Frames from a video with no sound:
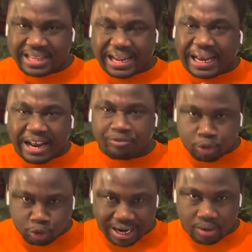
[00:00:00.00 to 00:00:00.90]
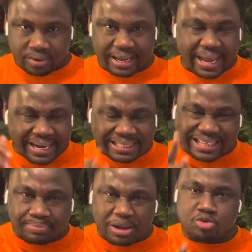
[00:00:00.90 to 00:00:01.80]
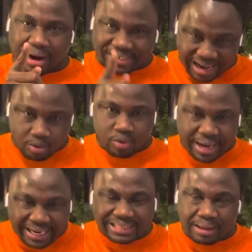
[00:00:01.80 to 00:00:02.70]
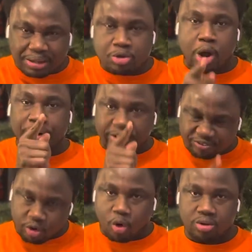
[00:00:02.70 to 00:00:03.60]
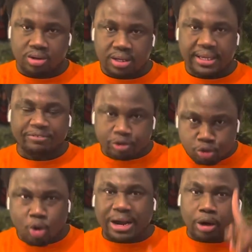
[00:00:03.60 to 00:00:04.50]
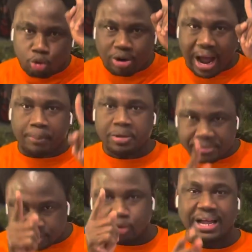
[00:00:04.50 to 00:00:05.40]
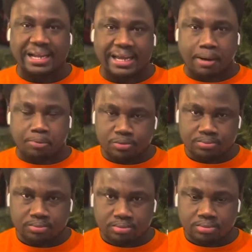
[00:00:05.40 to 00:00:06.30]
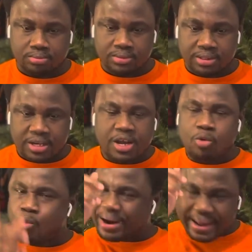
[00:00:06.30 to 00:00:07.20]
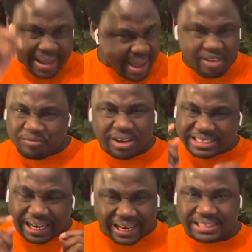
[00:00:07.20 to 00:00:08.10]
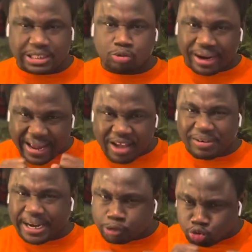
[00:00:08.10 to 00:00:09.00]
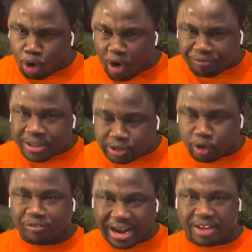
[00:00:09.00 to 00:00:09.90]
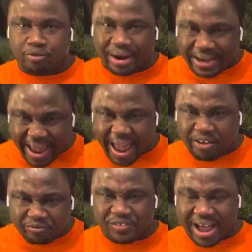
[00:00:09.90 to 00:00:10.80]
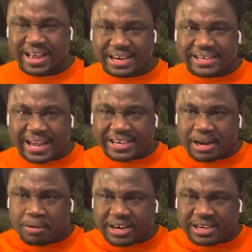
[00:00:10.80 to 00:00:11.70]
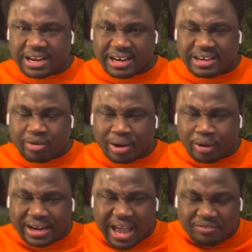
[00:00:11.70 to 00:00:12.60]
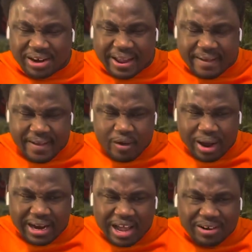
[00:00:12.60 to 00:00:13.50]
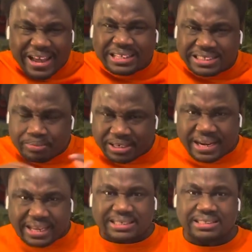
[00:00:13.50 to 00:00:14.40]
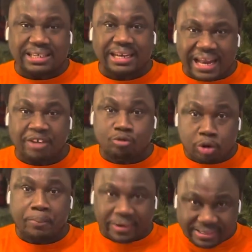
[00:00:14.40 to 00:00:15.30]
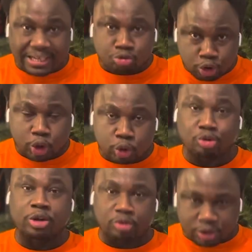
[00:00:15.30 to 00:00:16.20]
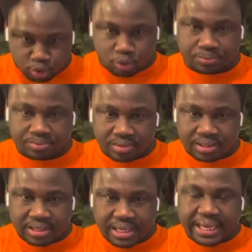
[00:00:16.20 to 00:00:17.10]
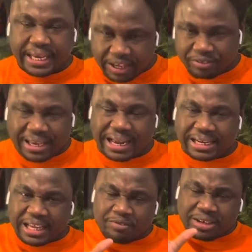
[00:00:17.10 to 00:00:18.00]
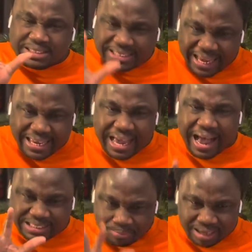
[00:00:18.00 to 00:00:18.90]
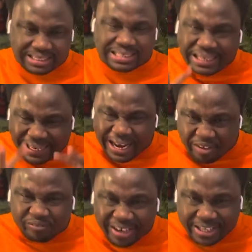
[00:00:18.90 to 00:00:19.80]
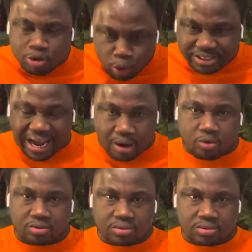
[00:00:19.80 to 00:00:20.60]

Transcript: that can level you down, anytime that you are down, anytime that you are on the floor, if you can look up, it means you can get up. Whatever challenges, whatever the toughness of life, whatever the, the, the, the, whatever the whatever the intimidations in life would present to you in 2022. If it can even take as much as leveling you down,